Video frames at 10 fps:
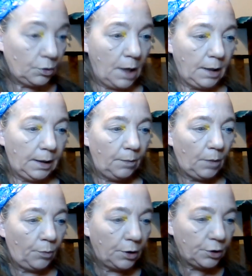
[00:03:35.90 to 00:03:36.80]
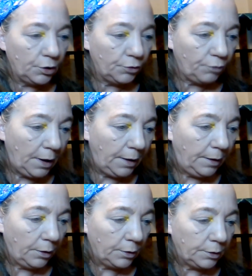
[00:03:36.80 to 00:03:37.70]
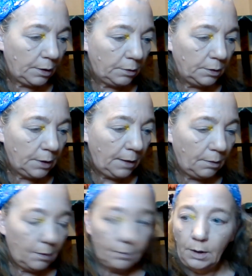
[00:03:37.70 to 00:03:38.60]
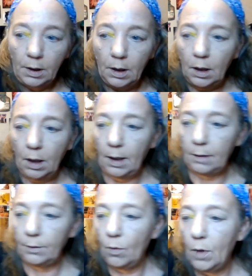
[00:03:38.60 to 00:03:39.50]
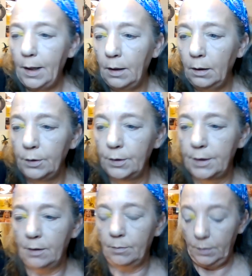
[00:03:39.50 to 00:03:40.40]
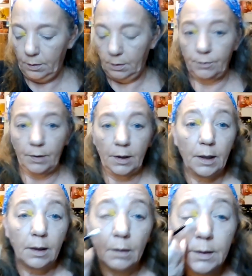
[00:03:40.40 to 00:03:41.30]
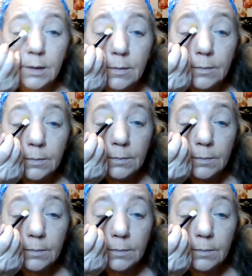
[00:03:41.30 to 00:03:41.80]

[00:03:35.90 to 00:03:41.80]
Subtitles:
trying to keep my brushes right here so I don't know. I don't know why I lose them. It's ridiculous.